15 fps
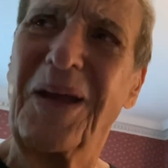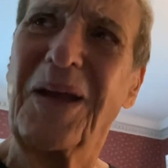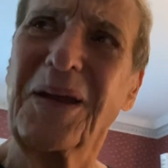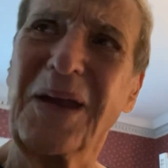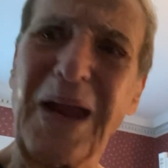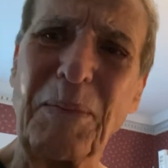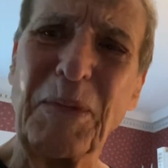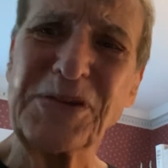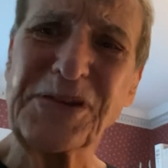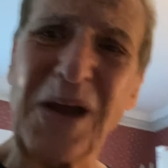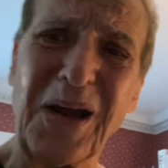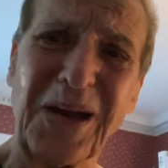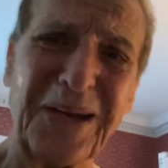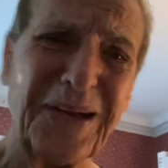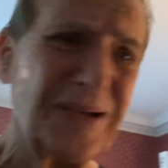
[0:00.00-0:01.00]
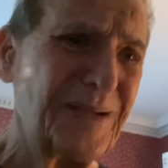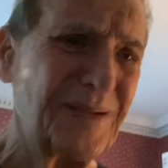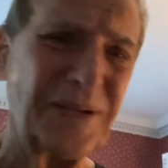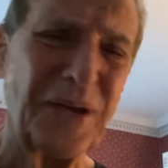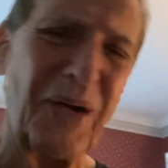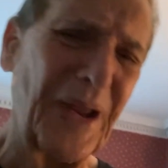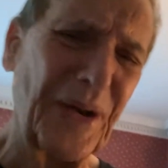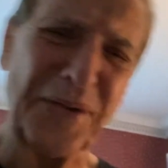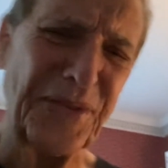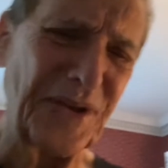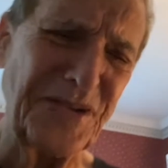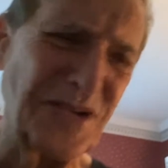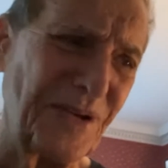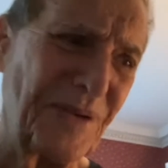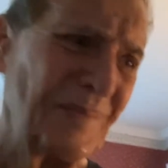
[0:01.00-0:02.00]
Camel dung? No, I don't think
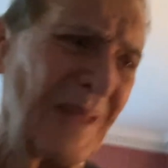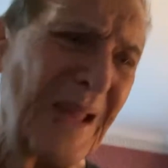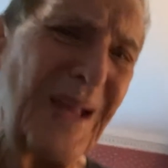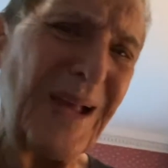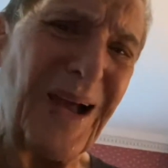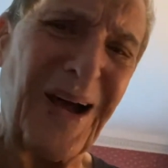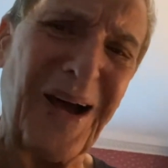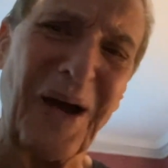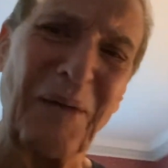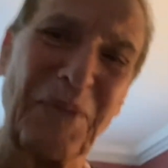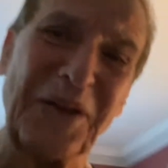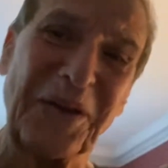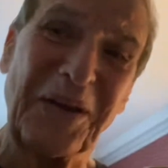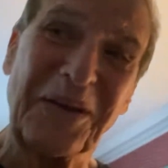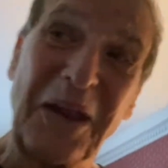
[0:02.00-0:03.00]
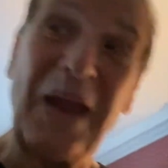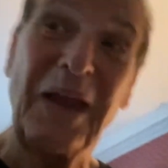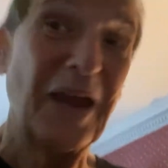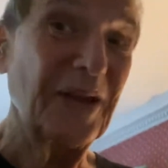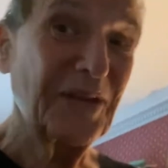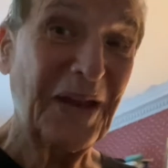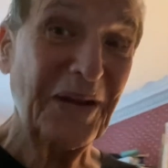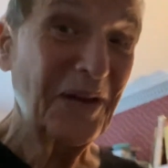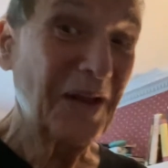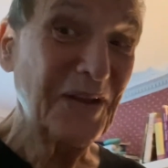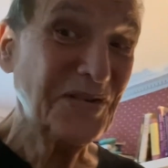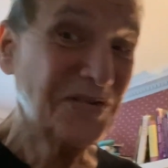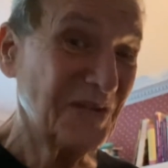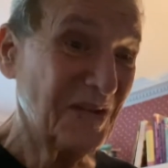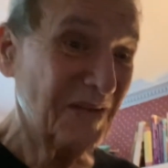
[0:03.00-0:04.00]
so. But hey, that
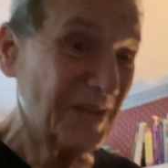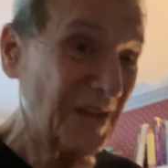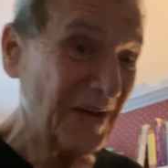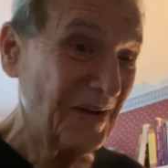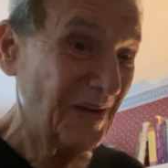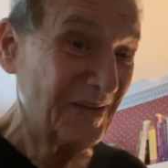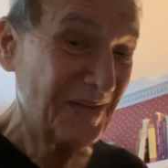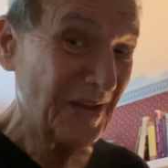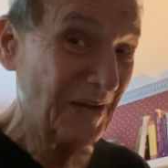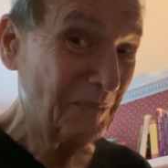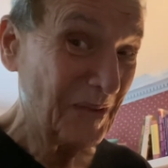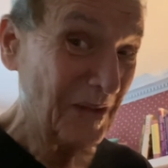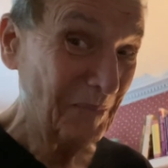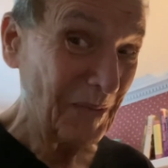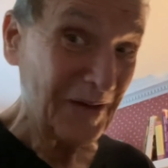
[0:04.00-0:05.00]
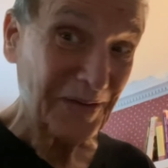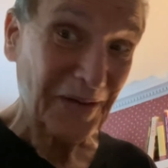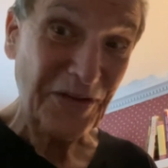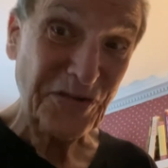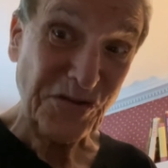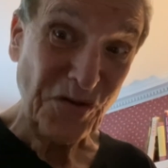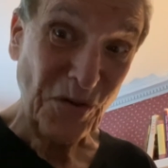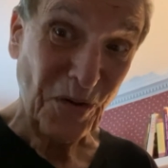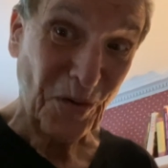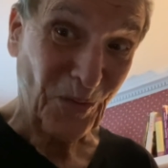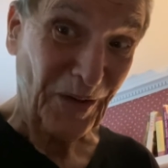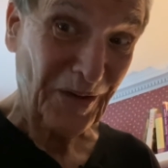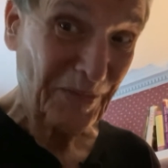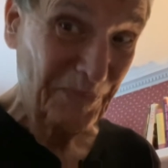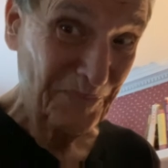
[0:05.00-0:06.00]
nice, that they make nice
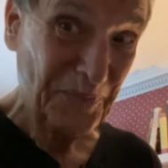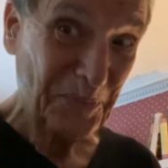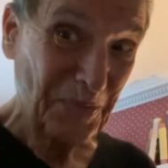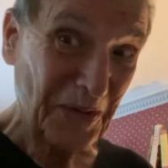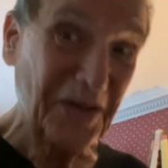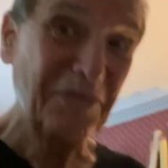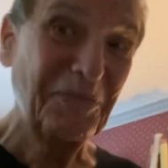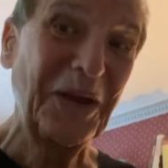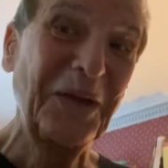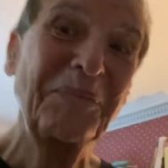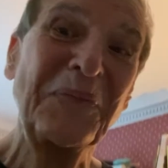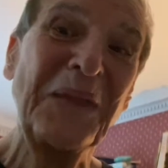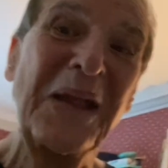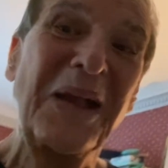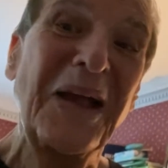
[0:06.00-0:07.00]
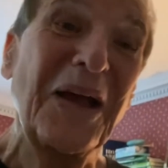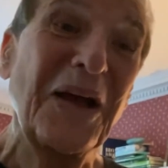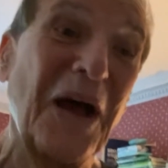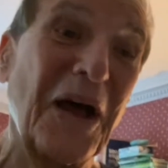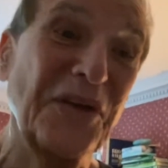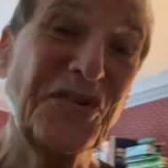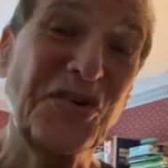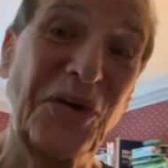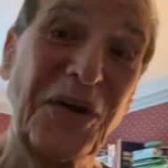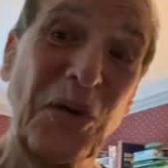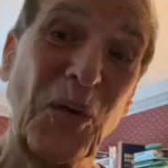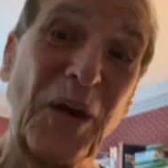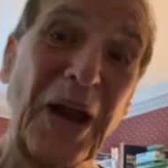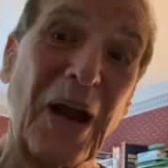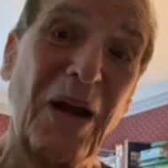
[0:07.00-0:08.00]
jewelry, believe me. So here
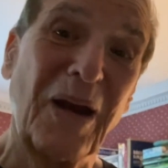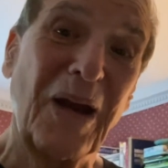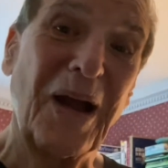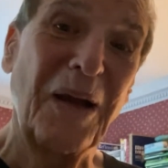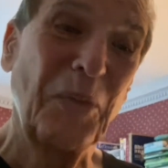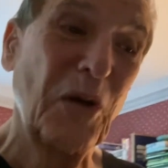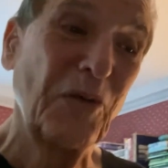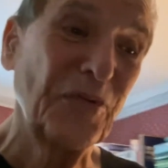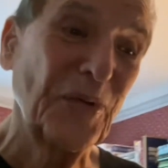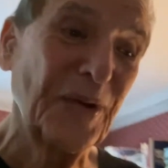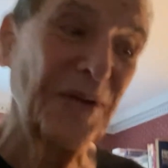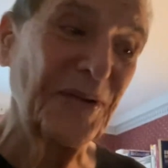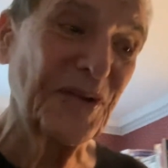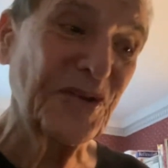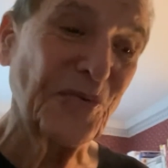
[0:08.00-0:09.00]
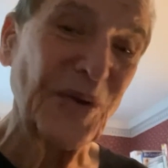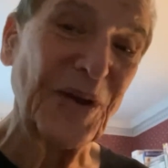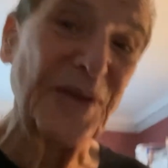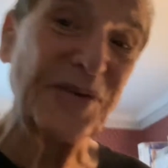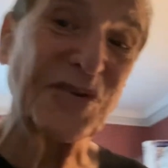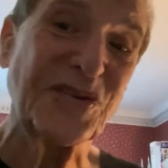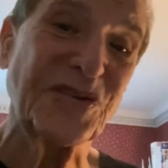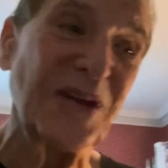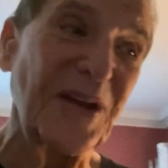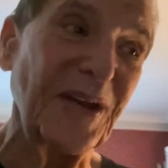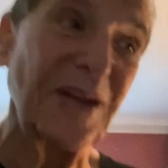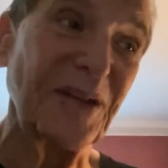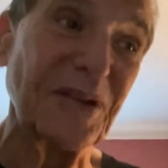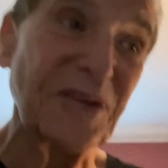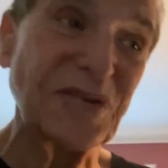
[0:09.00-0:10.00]
we are. I'm over in this religious
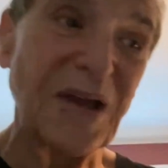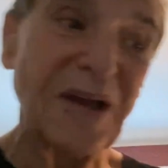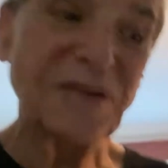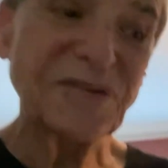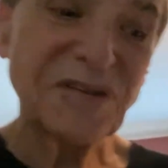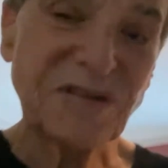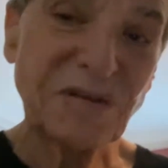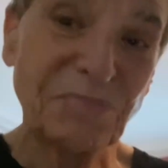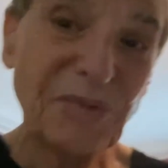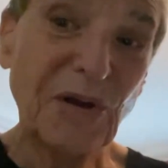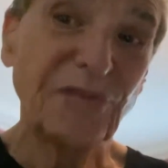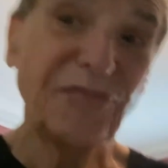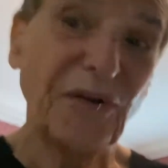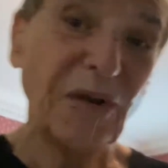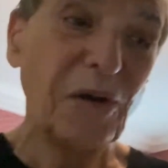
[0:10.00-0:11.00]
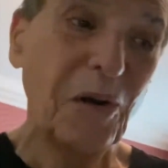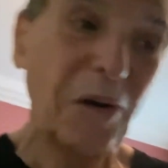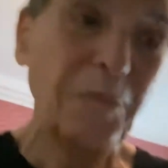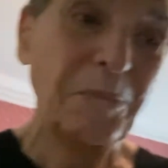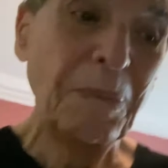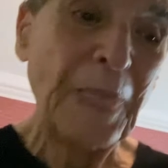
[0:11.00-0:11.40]
setting in this house. It's a beautiful home.